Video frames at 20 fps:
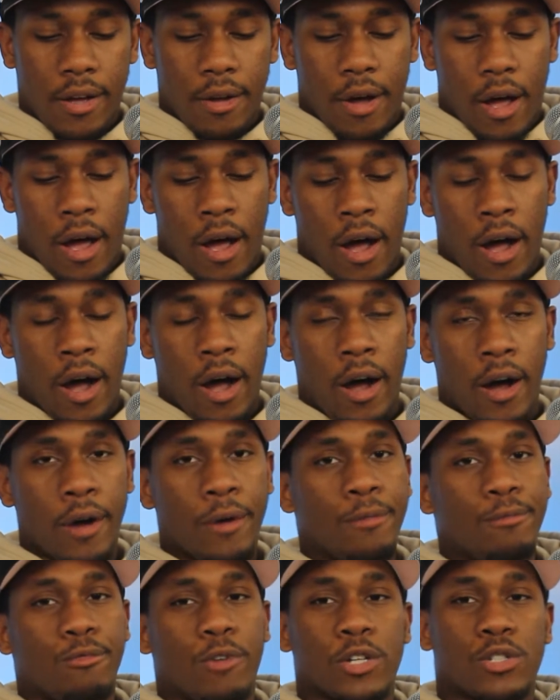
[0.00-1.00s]

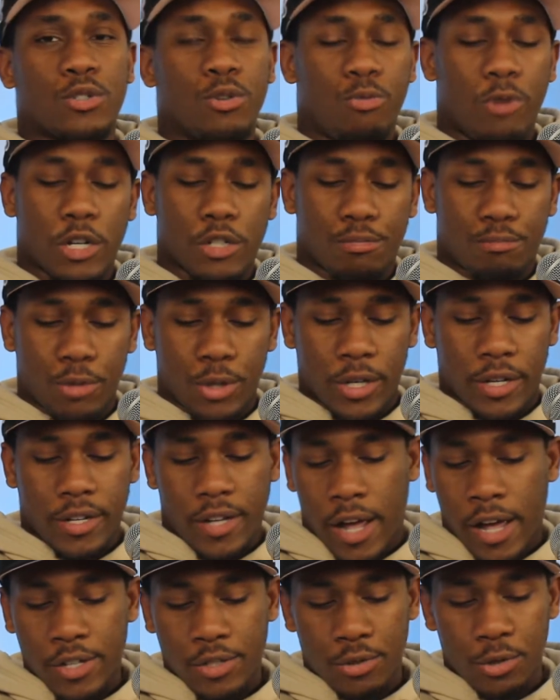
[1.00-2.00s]
Russell Westbrook
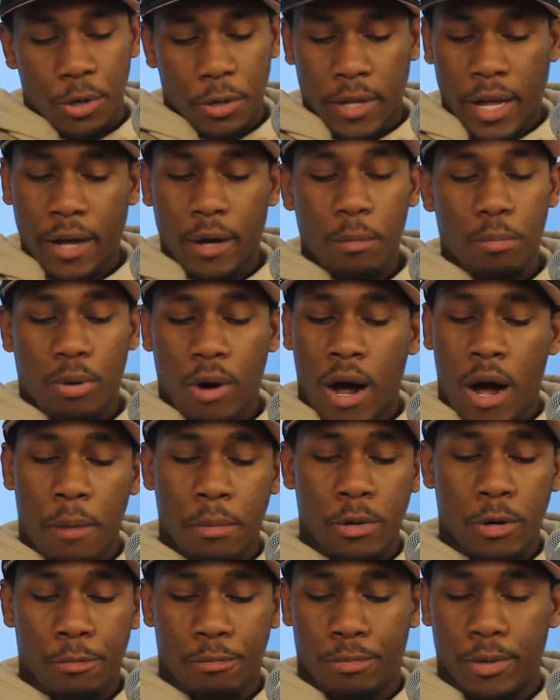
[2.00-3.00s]
has looked like a
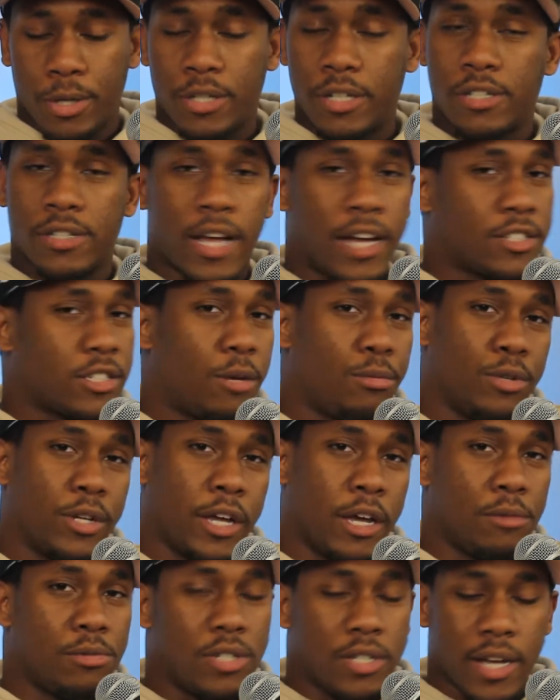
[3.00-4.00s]
problem, but these last couple of
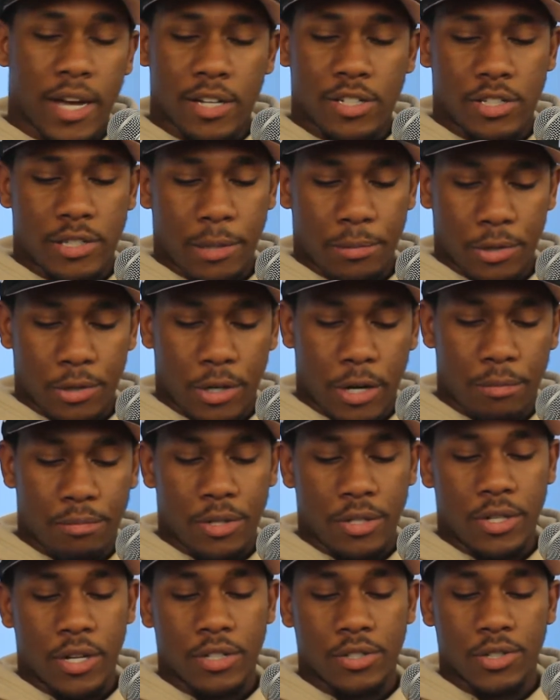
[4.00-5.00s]
games, he has stepped it up.
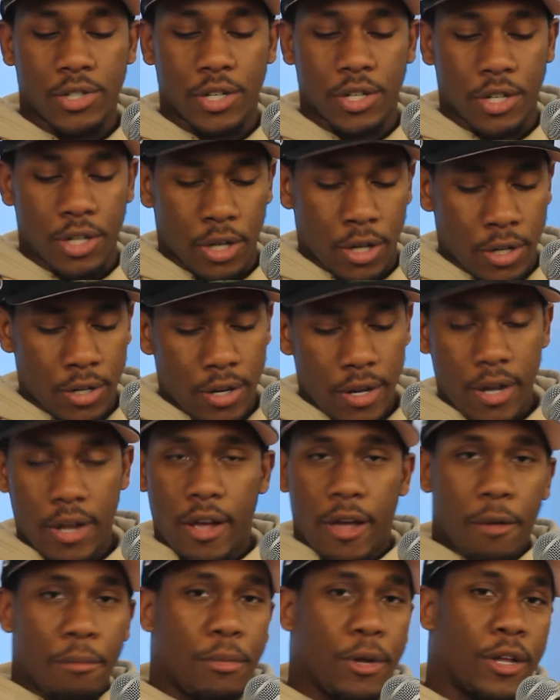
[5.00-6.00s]
He does look good,
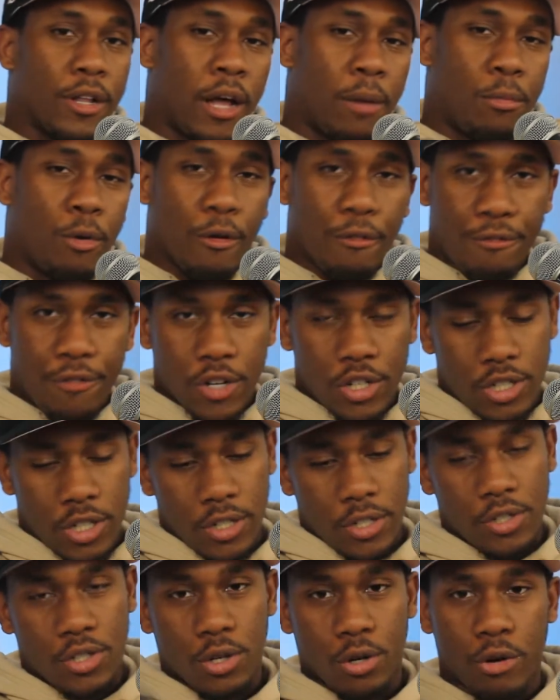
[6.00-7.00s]
being a lot more
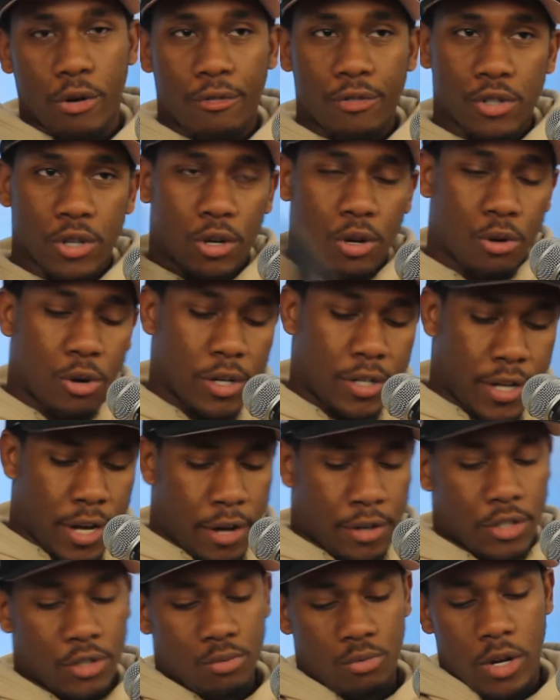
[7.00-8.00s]
efficient. The turnovers are going
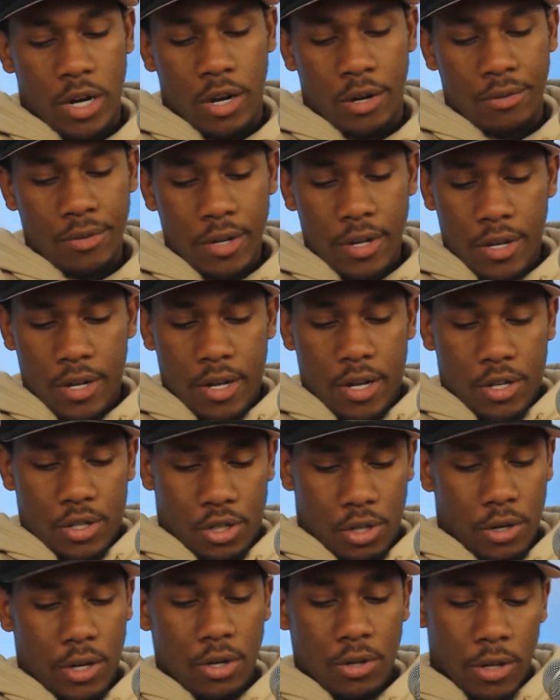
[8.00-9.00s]
down as well.
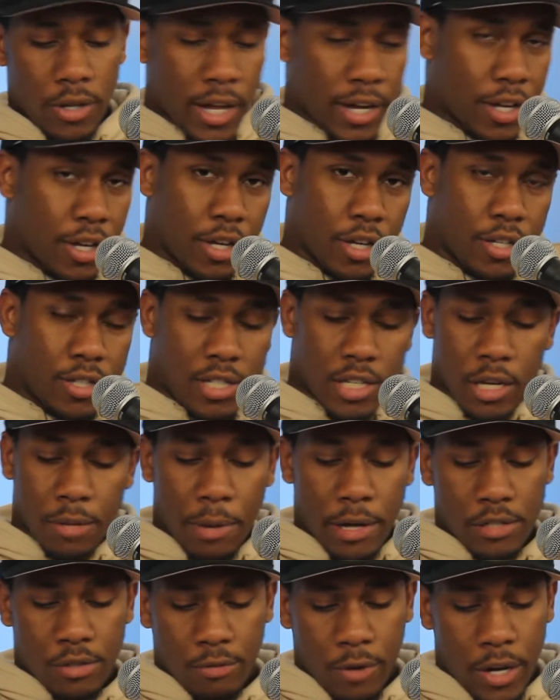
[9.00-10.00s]
So they look like a good team
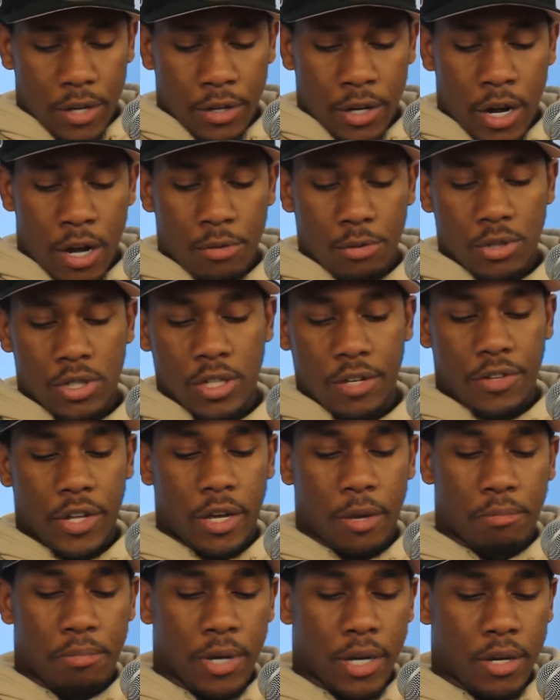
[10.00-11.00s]
as of right now. We'll see if they
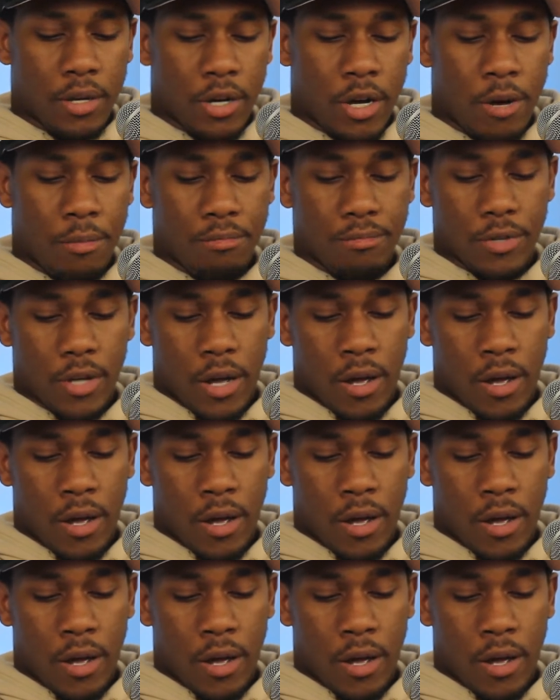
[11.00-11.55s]
can pick it up.